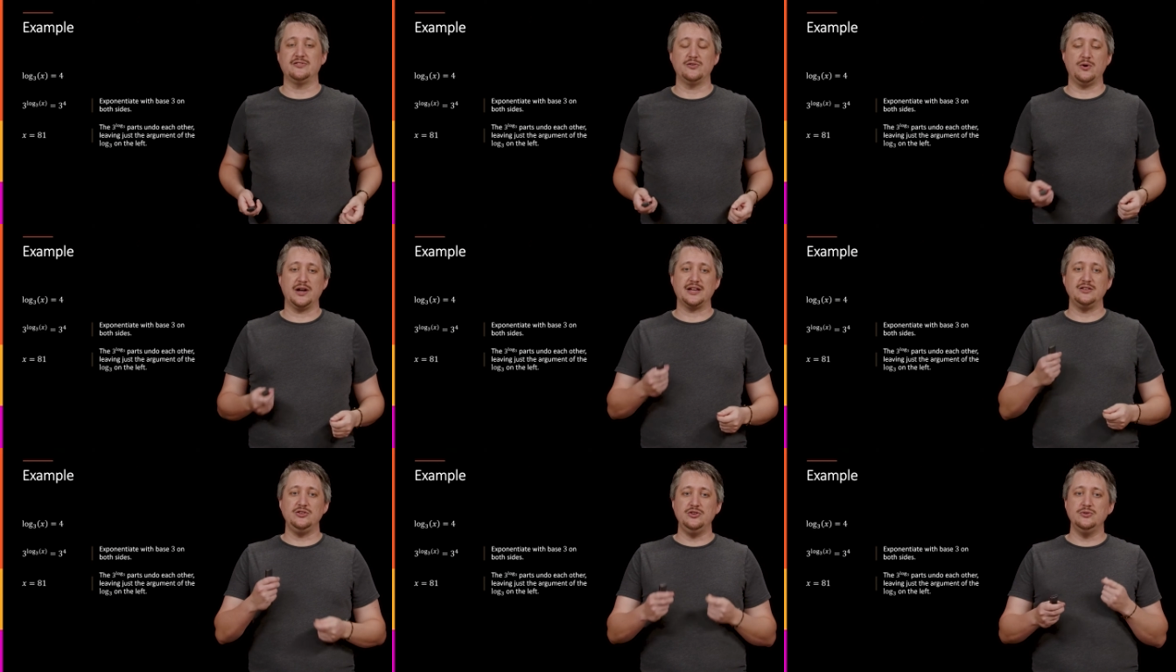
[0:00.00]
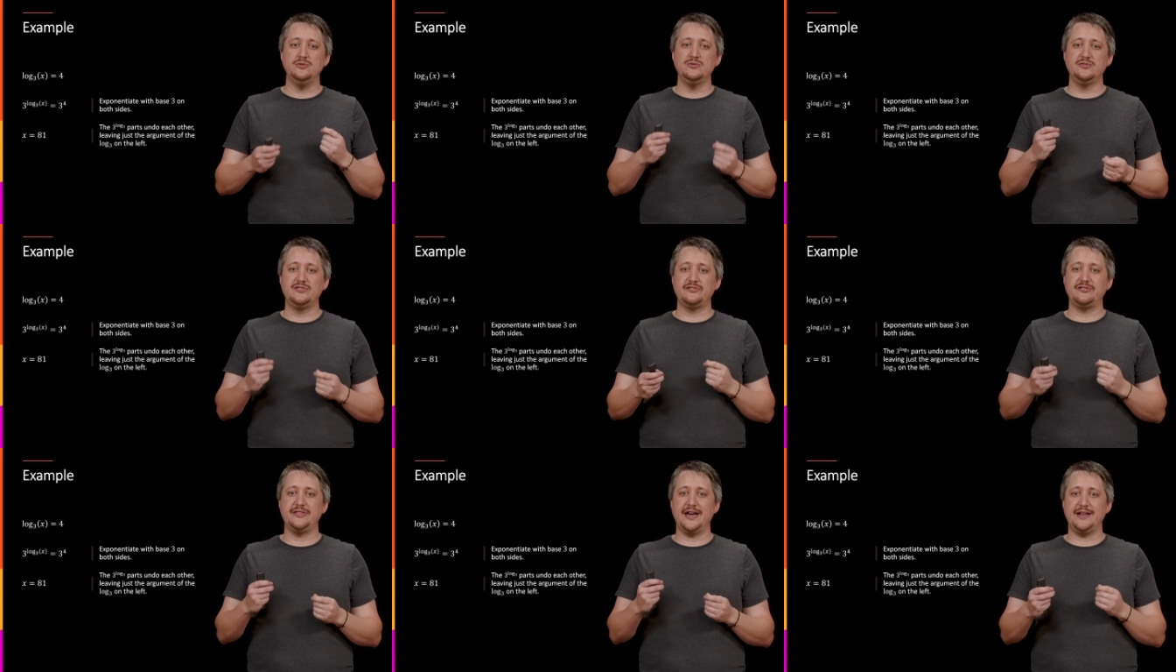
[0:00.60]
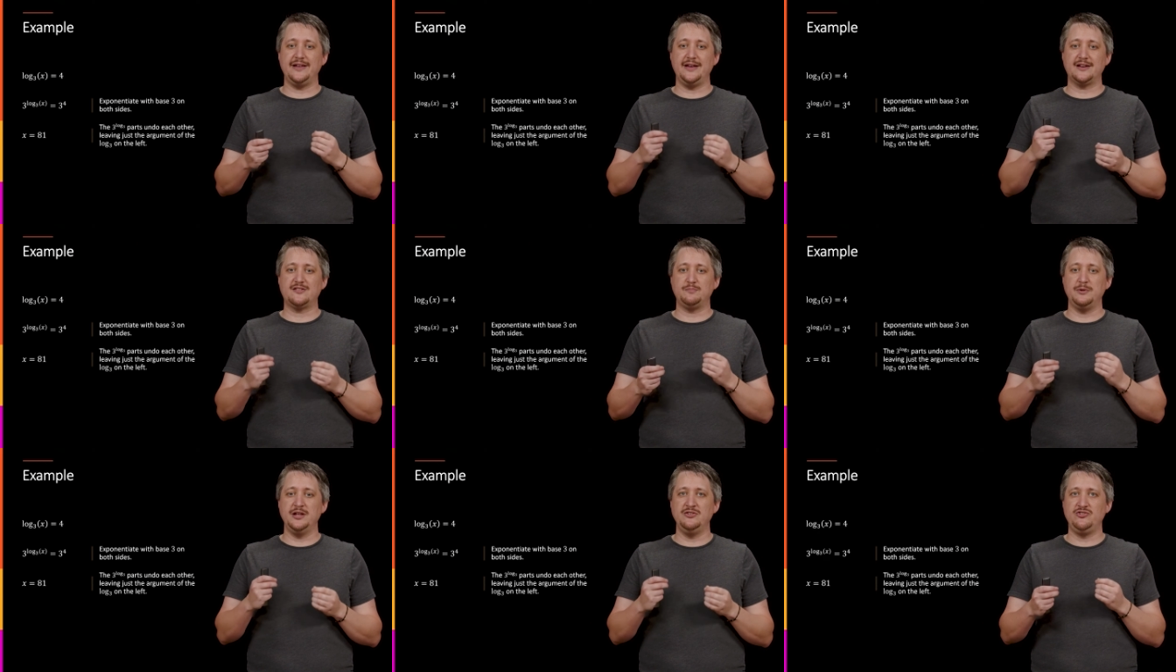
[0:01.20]
So I can use that
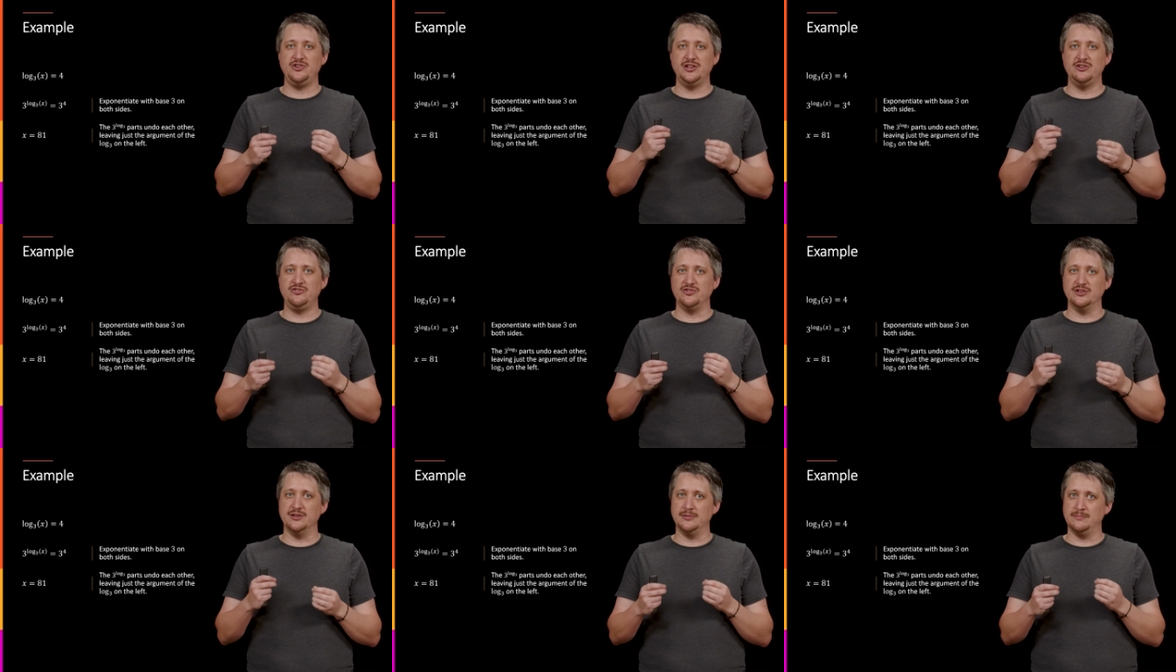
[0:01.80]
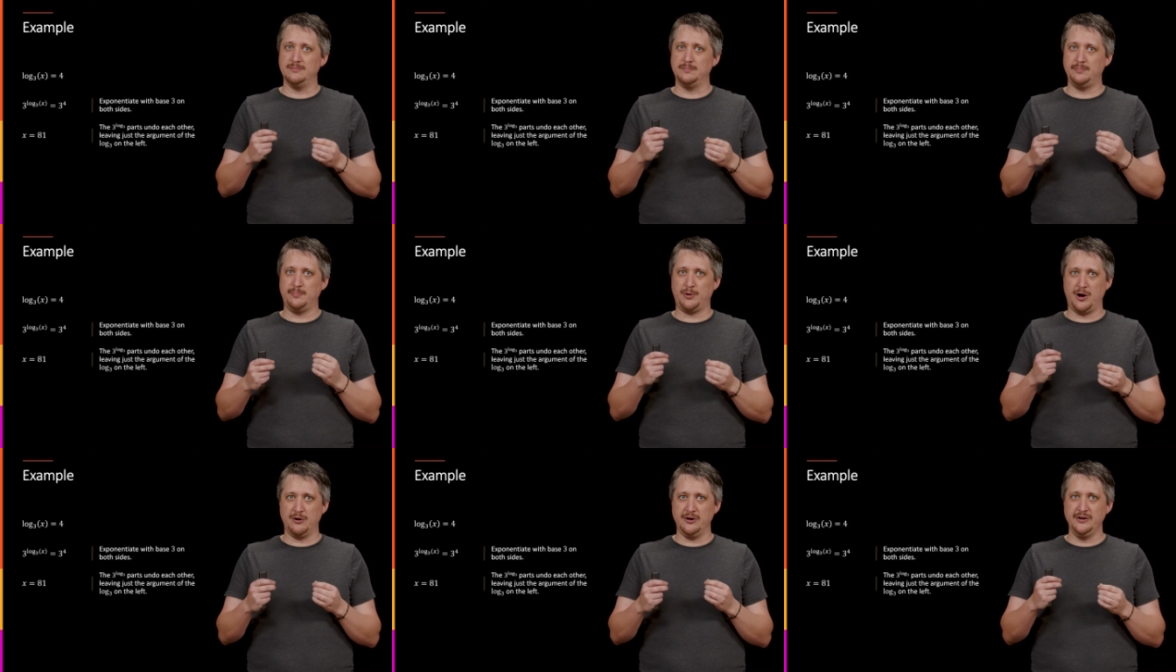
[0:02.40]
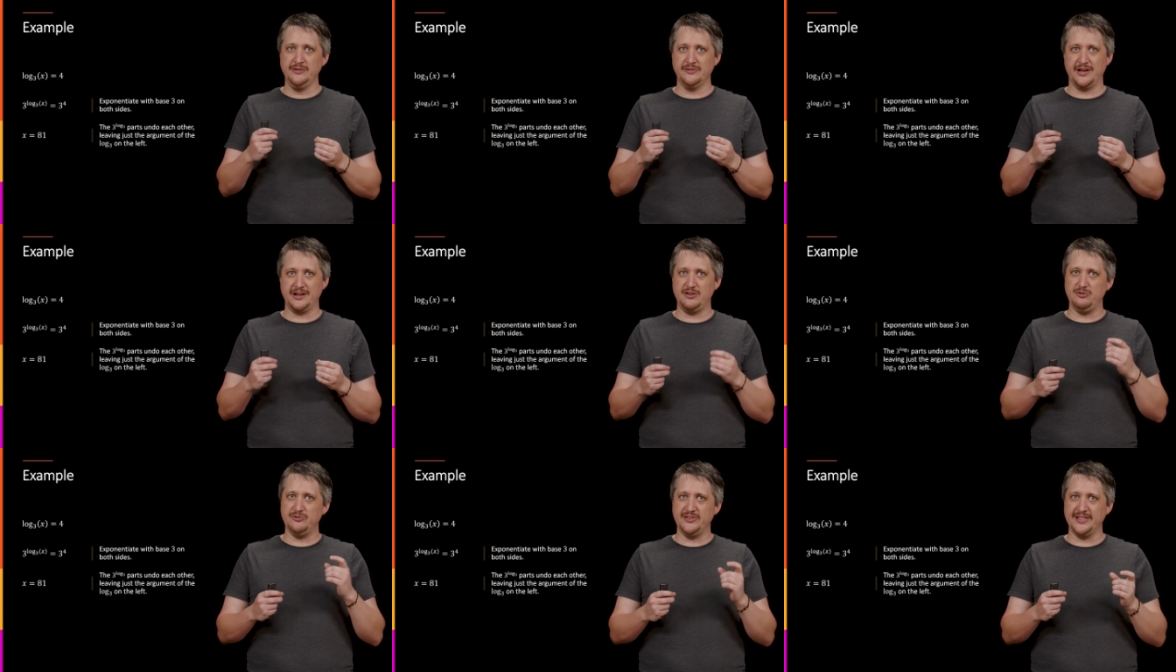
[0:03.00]
exponentiation part,
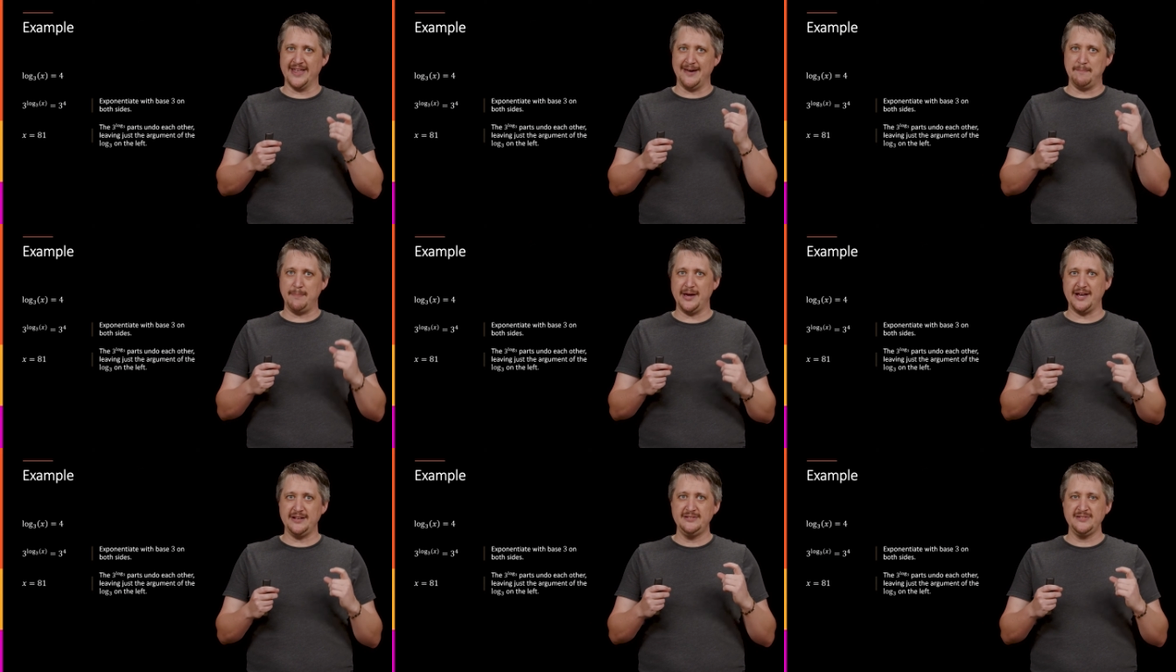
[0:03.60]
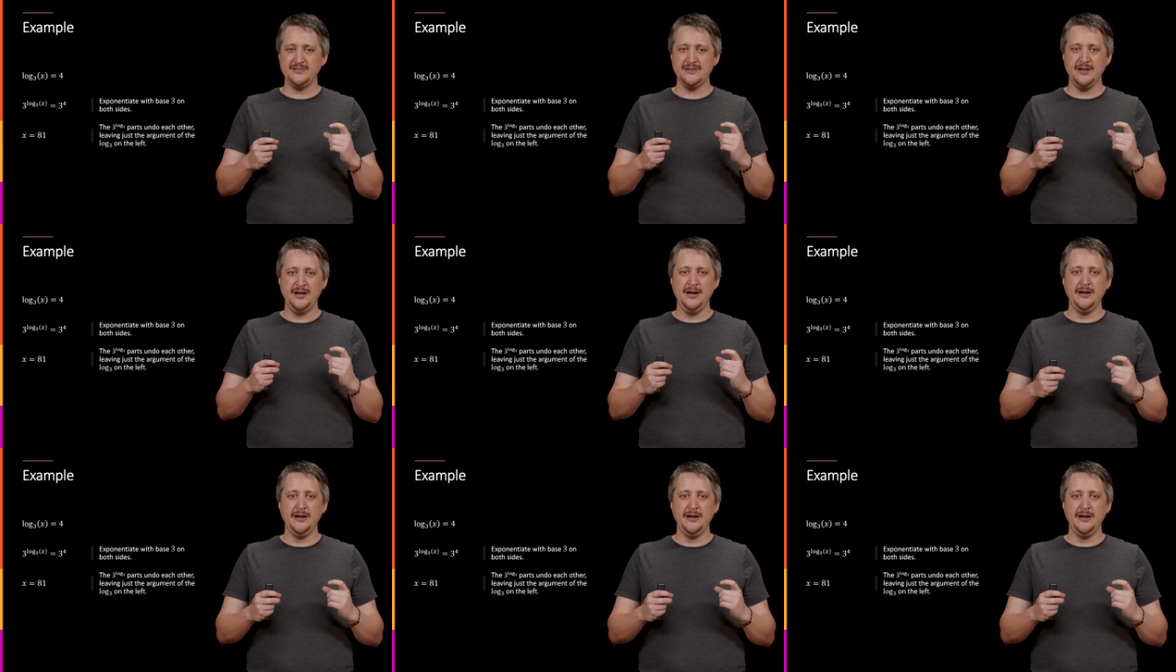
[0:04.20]
like using that base